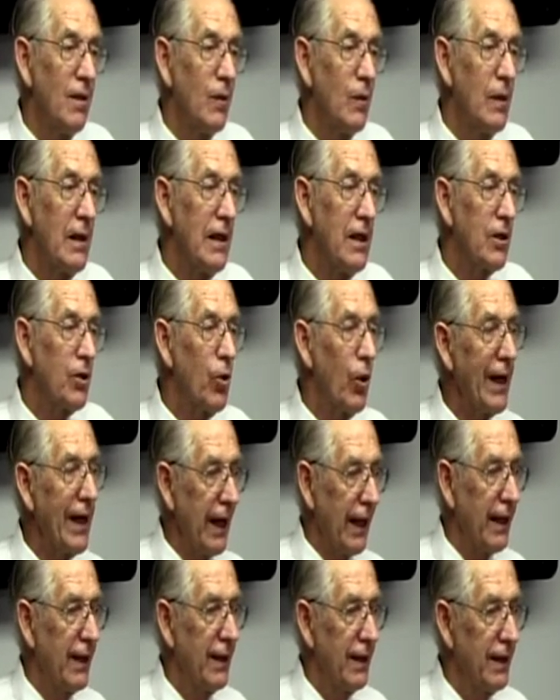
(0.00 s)
Well,
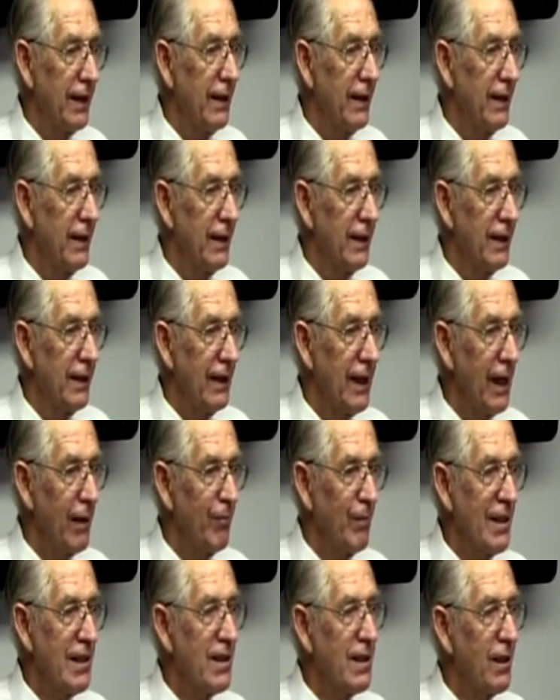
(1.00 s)
quick, get
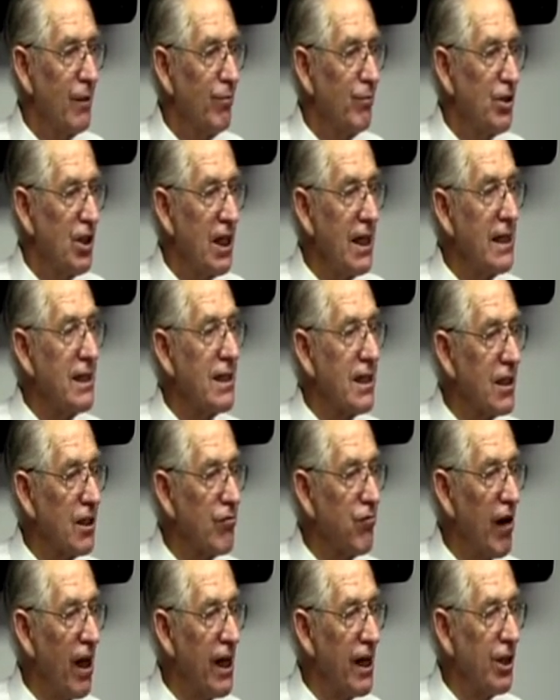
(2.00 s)
me some Jesus
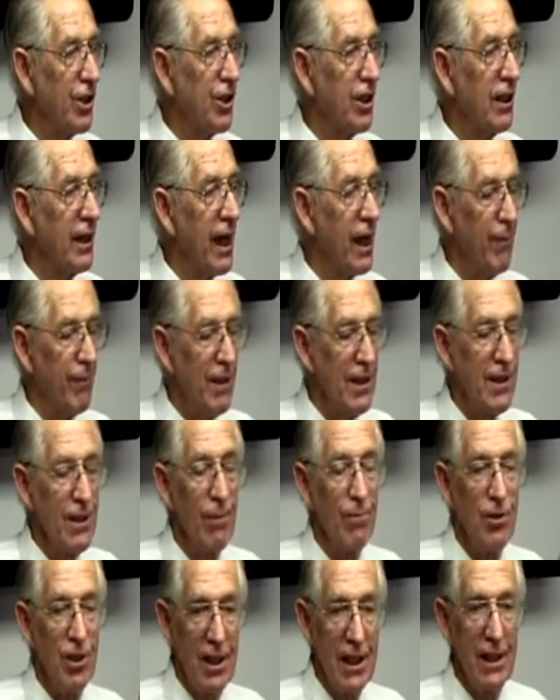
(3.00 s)
flesh and get me
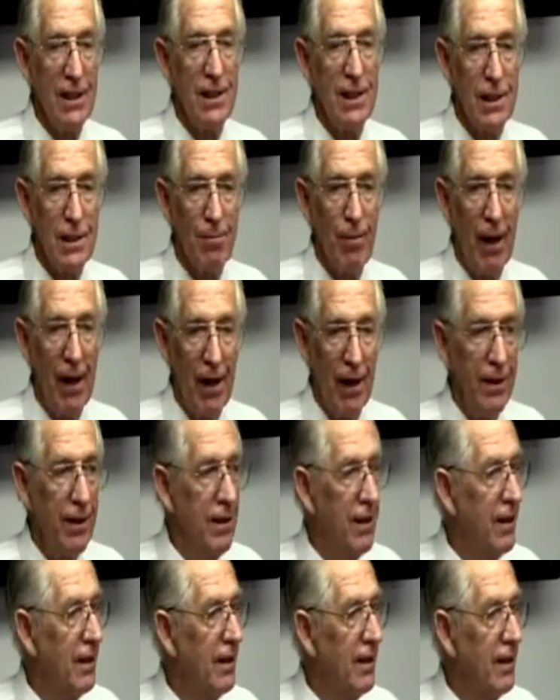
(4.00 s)
some Jesus blood.
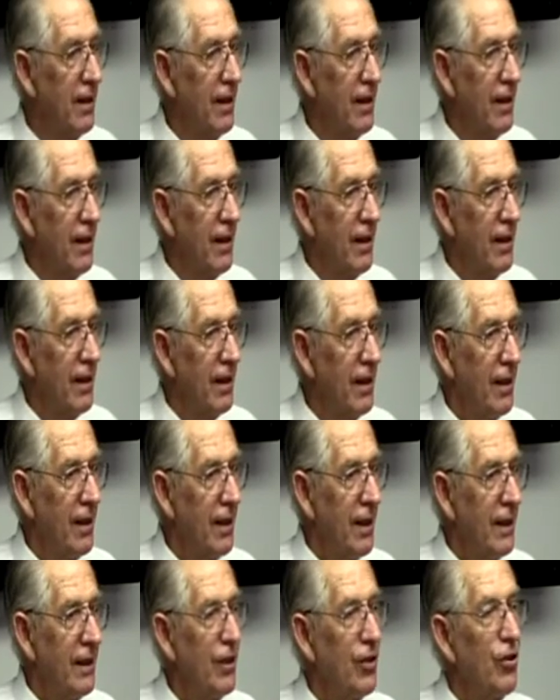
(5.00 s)

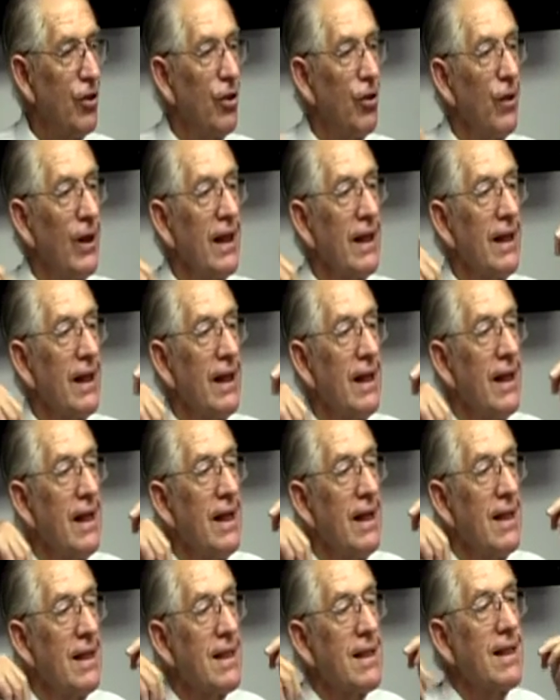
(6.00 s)
You do it
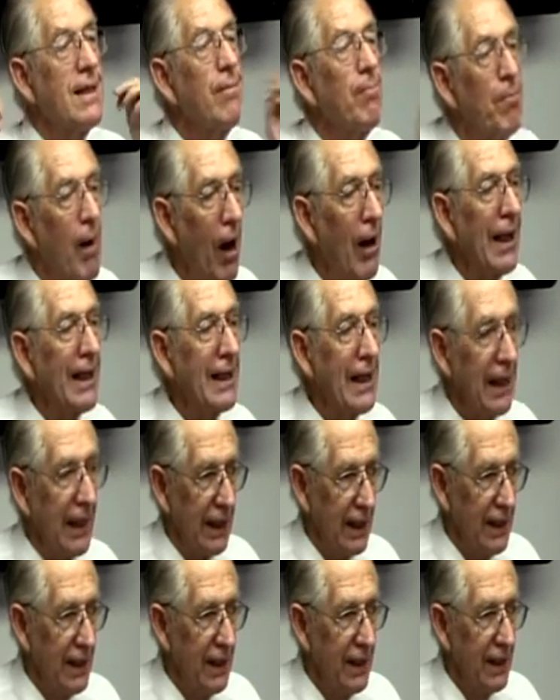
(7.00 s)
symbolically,
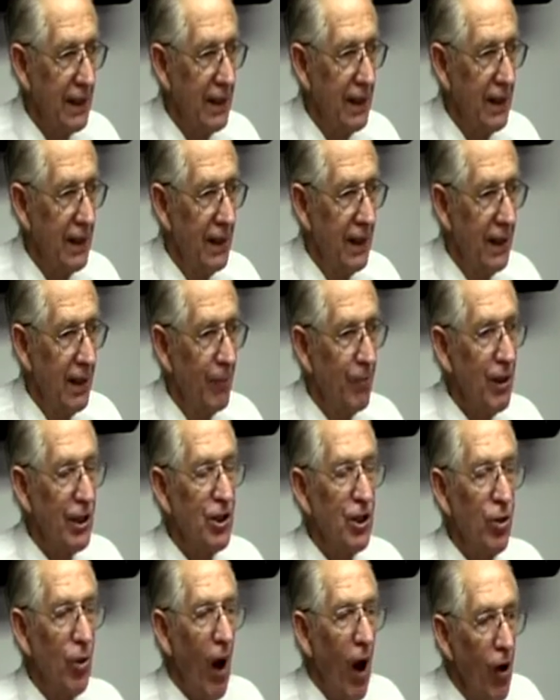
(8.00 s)

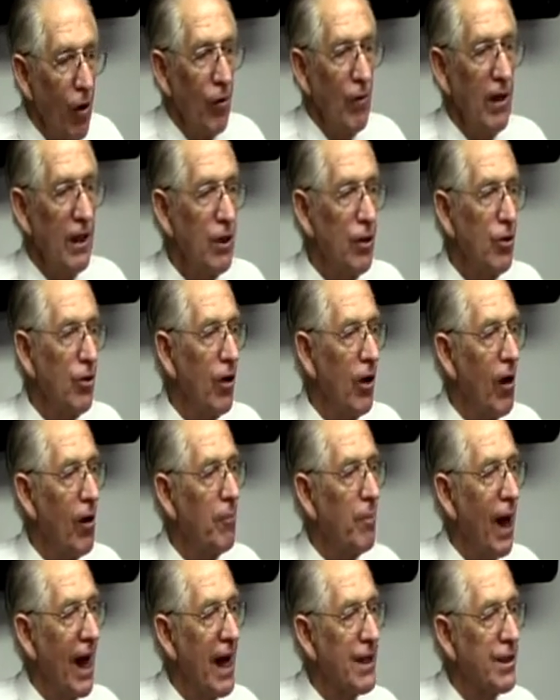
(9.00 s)
but you only do it on
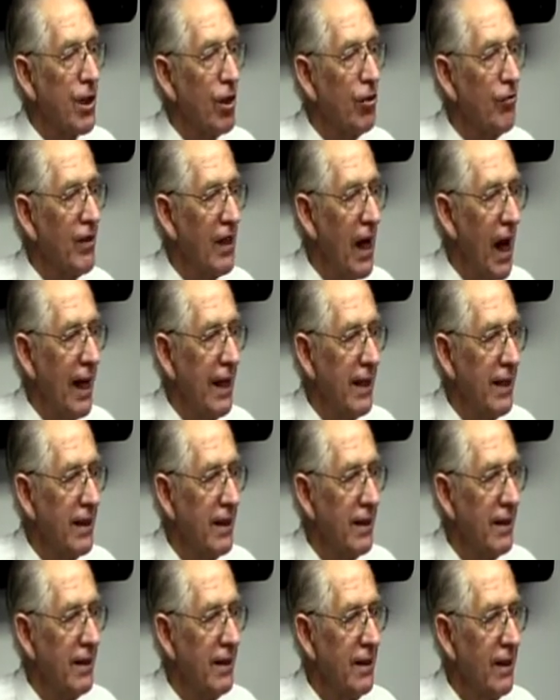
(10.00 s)
Passover night.
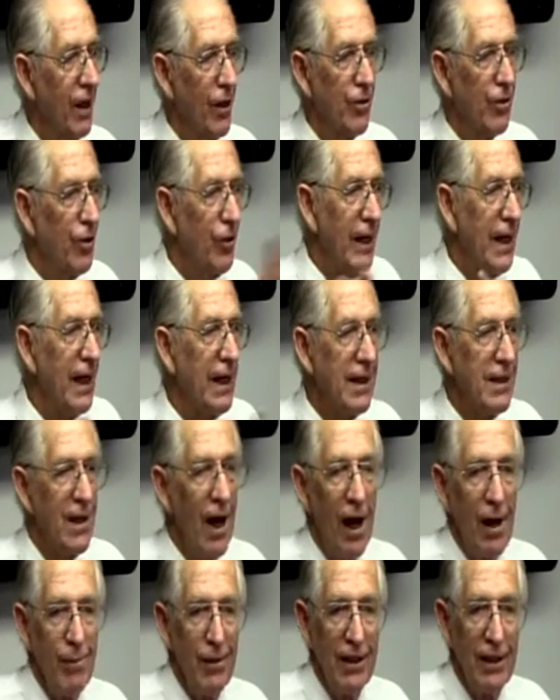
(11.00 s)
You don't do it any
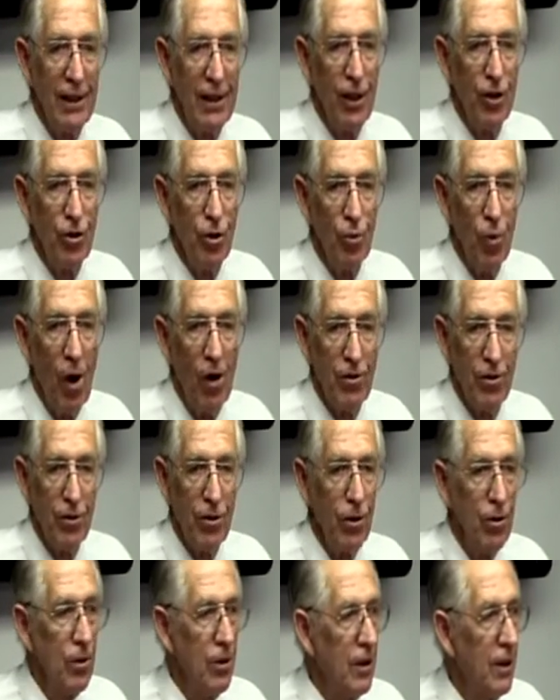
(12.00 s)
time in the year you want
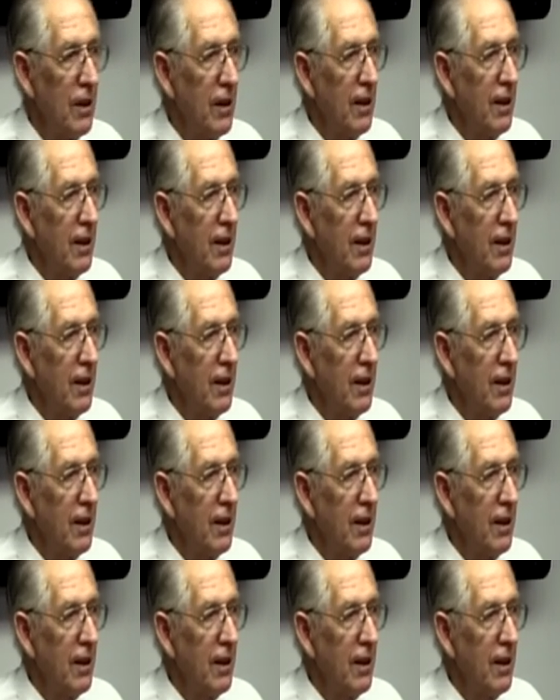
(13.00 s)
to,